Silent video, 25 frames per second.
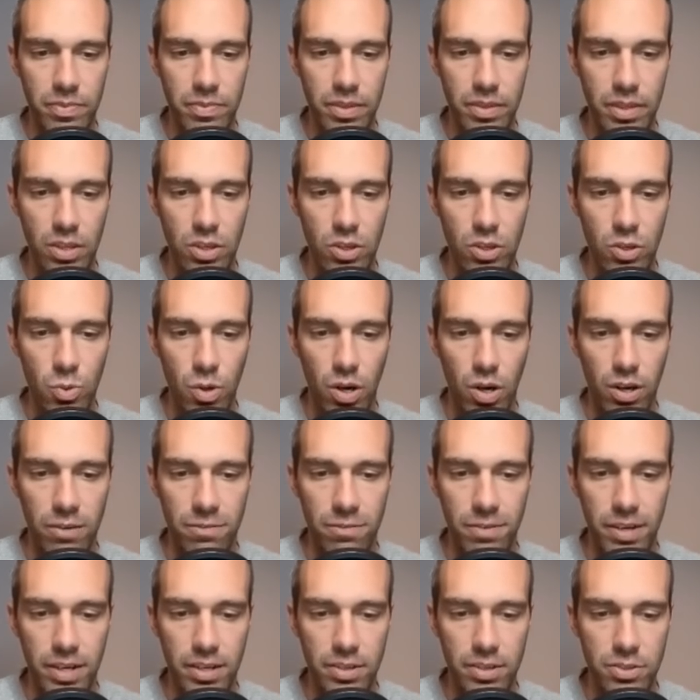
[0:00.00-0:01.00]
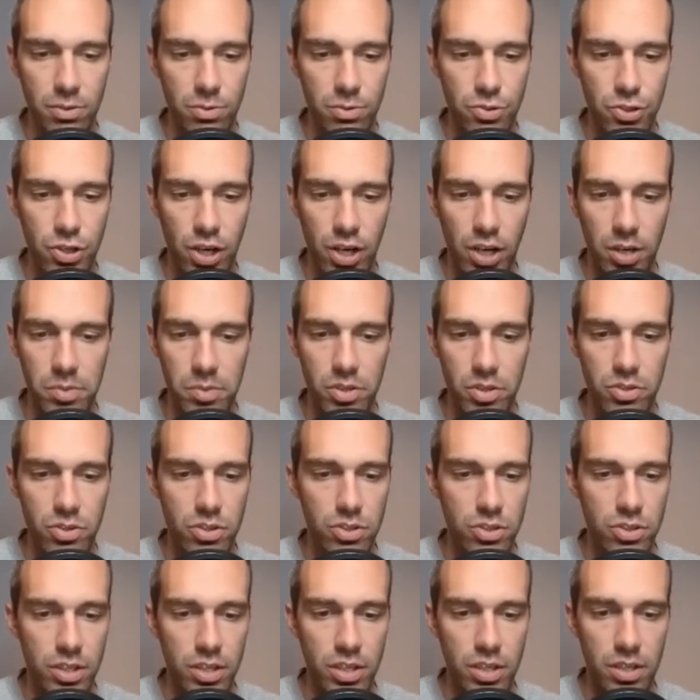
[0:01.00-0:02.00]
You are a fighter, so charm
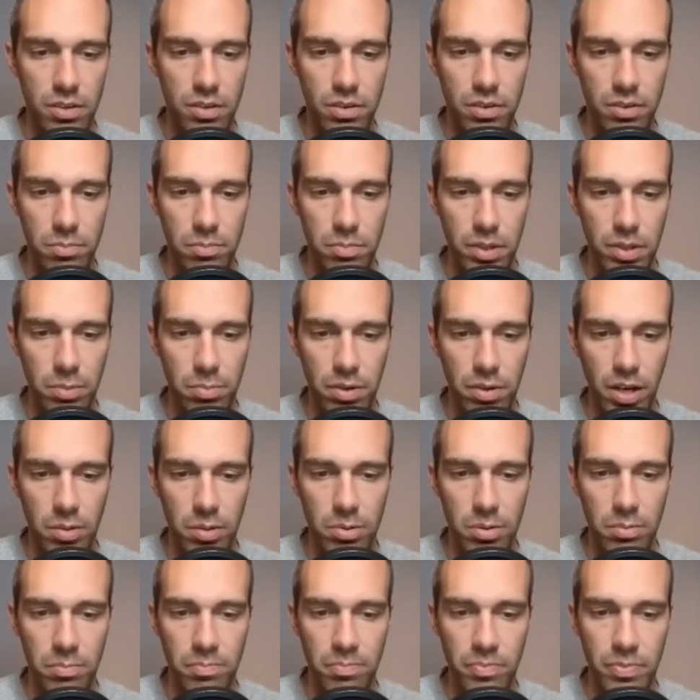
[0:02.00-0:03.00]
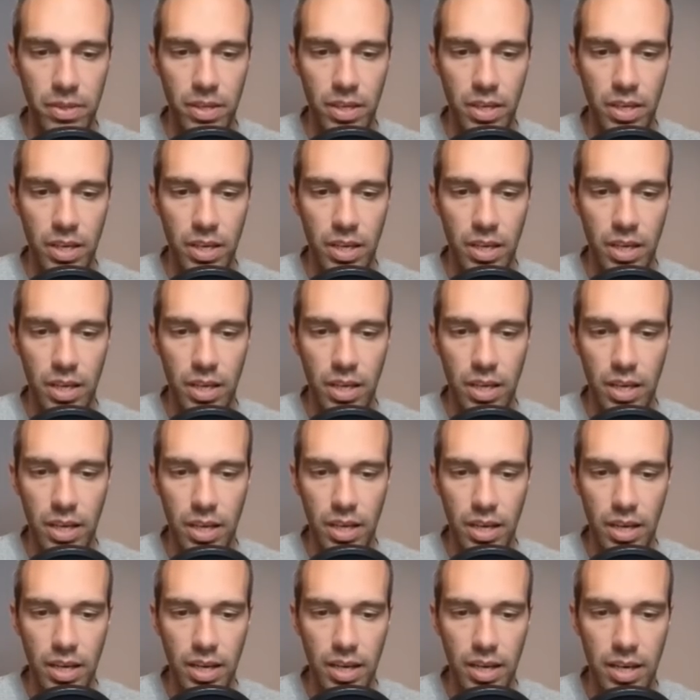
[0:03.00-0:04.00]
users are going to be a problem.
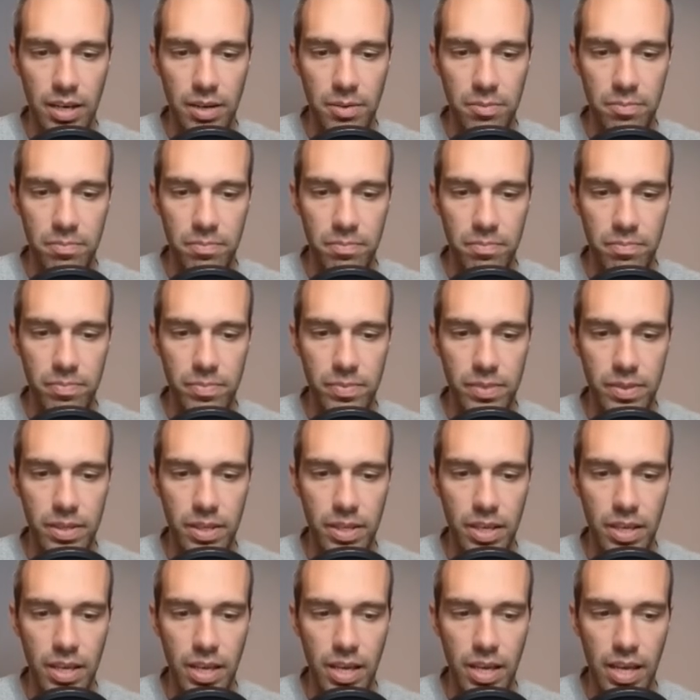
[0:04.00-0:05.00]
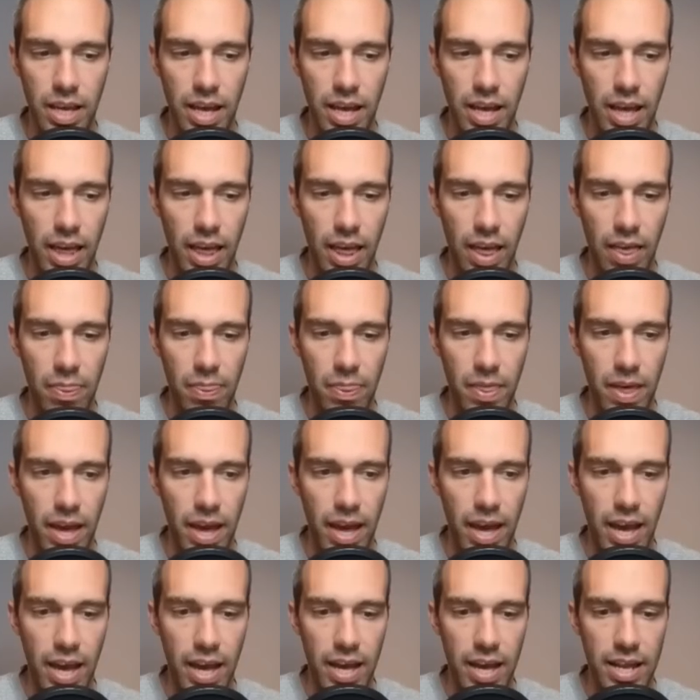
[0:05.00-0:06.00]
And
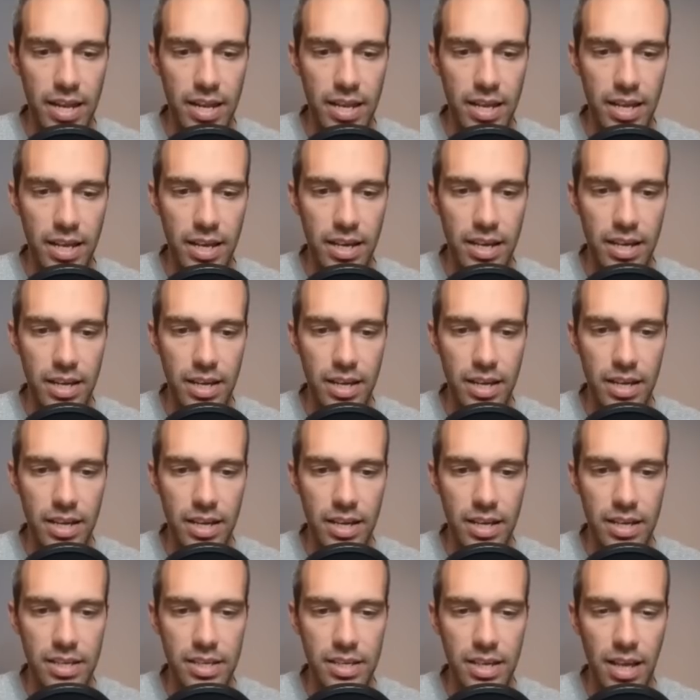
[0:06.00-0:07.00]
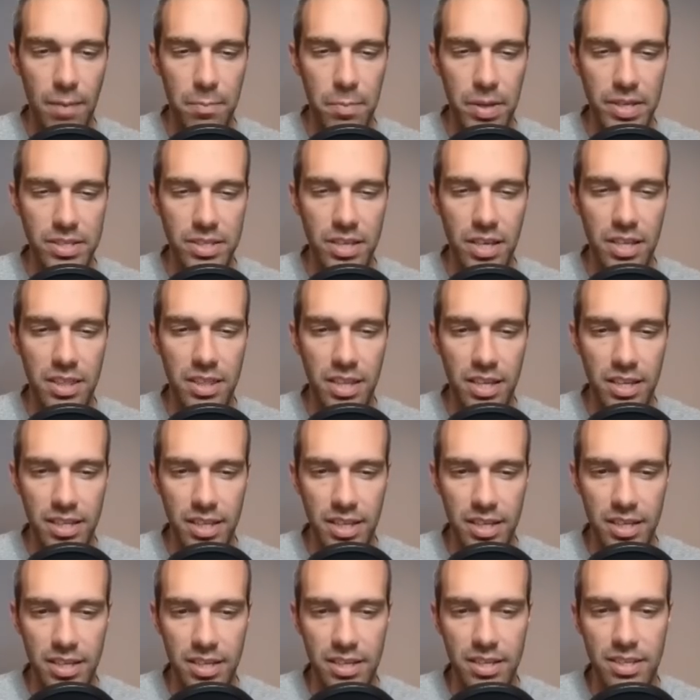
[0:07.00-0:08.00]
then basically anything
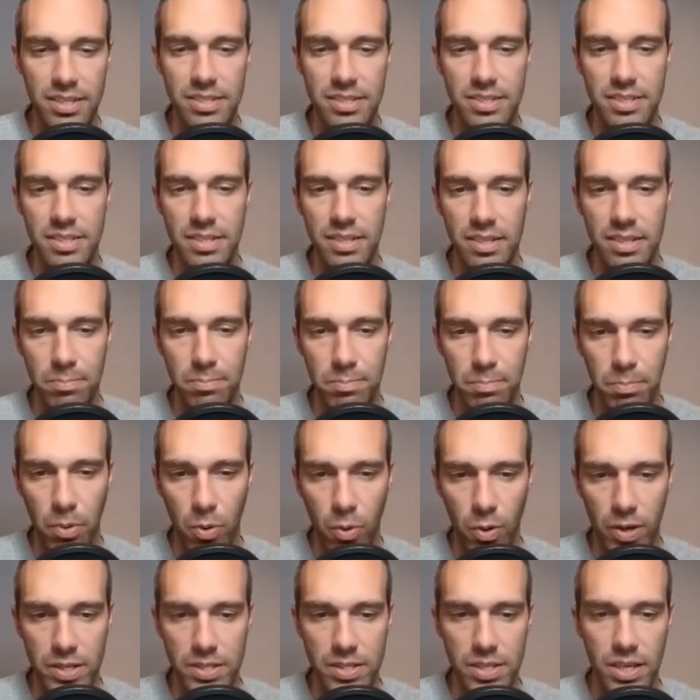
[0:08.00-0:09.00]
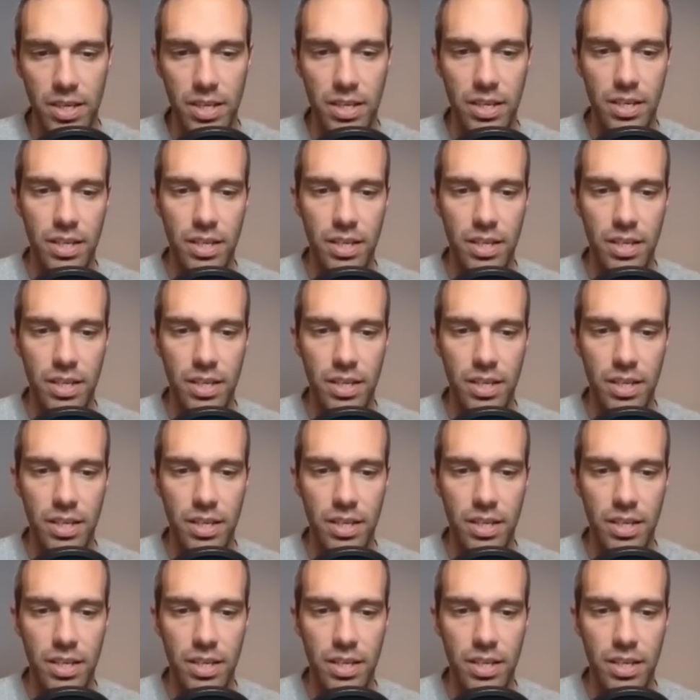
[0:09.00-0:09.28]
like Poison,